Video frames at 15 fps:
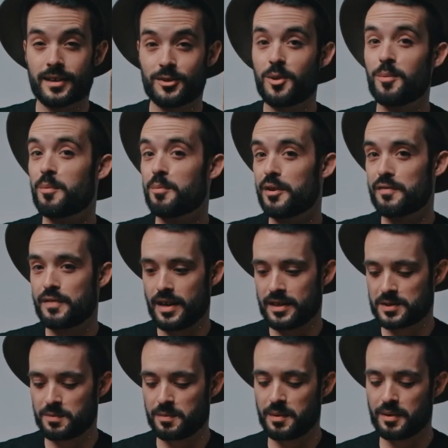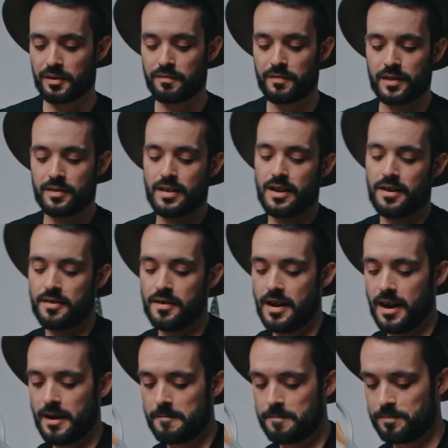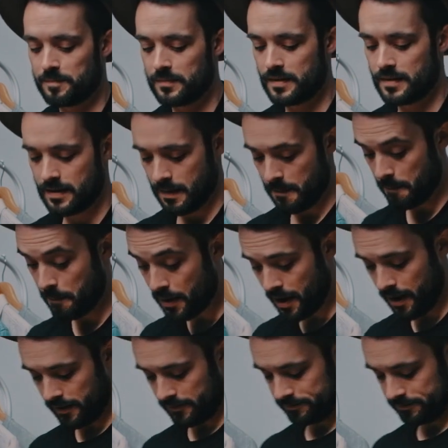global briefcase would be able to fit that or not. But